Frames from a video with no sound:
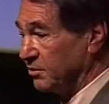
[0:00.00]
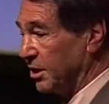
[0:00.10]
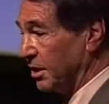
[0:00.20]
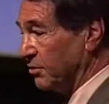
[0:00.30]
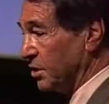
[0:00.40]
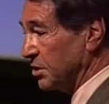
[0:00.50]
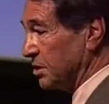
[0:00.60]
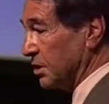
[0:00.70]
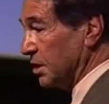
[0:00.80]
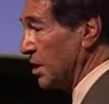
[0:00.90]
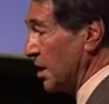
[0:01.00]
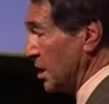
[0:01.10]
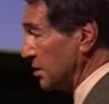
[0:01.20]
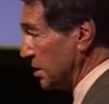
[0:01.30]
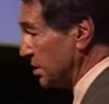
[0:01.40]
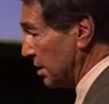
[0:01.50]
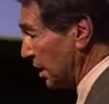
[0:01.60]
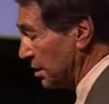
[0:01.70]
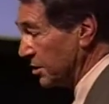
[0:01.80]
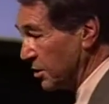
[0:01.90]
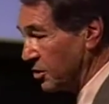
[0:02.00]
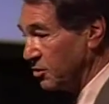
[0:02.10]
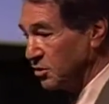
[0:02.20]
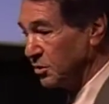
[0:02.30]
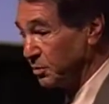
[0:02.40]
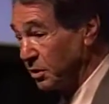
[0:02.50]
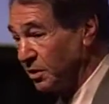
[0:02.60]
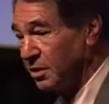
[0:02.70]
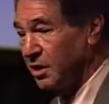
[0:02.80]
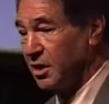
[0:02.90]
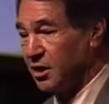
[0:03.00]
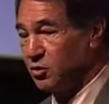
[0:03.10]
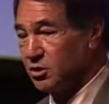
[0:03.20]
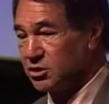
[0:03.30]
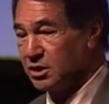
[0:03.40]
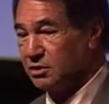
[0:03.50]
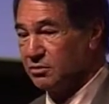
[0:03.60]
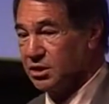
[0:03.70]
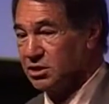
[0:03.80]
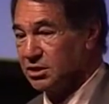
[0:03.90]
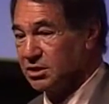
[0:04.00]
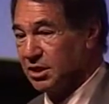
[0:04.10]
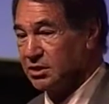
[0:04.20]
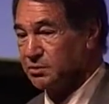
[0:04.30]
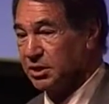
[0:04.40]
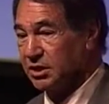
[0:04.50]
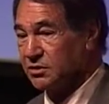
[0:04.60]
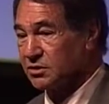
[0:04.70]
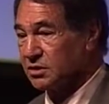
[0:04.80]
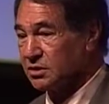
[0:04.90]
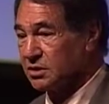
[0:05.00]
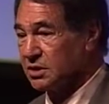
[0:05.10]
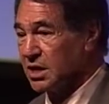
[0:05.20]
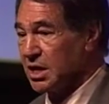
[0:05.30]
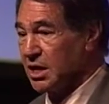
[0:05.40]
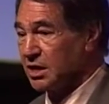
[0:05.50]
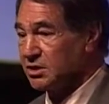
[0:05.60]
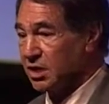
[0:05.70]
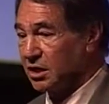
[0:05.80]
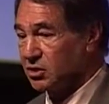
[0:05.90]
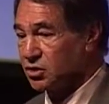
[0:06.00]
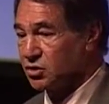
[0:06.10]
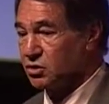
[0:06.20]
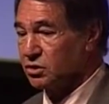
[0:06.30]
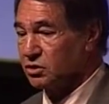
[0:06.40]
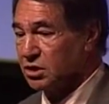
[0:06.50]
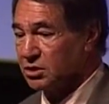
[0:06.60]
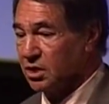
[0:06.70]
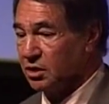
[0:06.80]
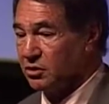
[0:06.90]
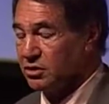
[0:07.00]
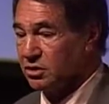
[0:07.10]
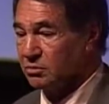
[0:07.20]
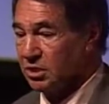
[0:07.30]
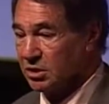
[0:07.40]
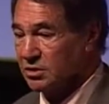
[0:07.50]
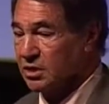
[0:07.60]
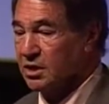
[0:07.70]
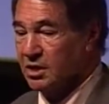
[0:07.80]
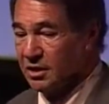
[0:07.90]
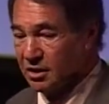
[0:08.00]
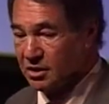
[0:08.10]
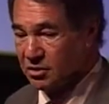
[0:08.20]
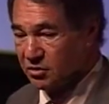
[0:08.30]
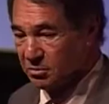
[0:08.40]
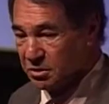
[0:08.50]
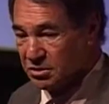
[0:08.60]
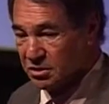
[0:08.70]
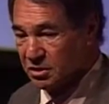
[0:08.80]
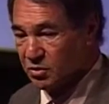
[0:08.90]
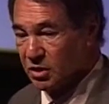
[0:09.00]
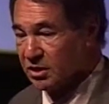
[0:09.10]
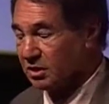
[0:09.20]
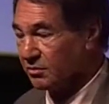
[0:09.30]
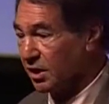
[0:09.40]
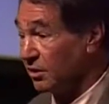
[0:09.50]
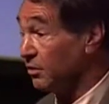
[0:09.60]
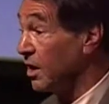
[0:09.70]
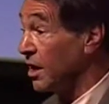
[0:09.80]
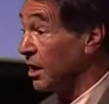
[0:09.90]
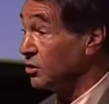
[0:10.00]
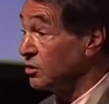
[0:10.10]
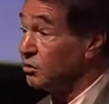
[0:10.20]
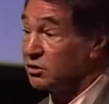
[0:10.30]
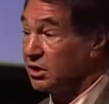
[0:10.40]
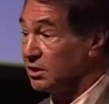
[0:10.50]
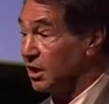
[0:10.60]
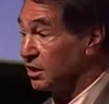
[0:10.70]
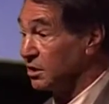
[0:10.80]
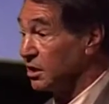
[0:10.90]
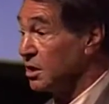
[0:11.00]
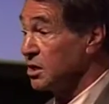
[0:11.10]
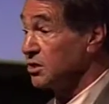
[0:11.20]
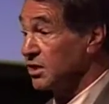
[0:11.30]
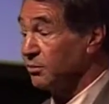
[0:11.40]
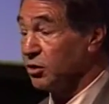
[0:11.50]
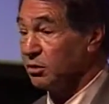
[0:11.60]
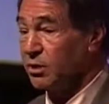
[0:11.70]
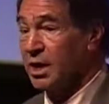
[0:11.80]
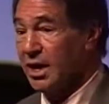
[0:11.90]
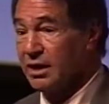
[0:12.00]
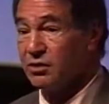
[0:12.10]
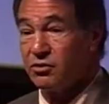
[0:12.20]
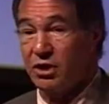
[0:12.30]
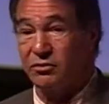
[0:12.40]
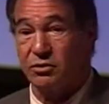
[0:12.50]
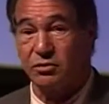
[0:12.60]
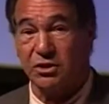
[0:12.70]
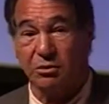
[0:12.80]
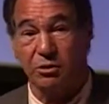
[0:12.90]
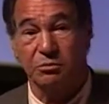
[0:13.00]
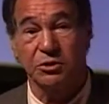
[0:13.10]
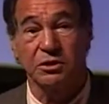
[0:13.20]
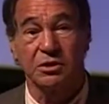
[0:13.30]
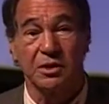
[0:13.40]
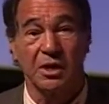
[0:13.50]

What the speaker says: of diversity is exactly the crucible in which innovation takes place. It's that extraordinary tolerance and mix that contributes to the quality of life. And you don't get that in a suburb. I can drive through suburbs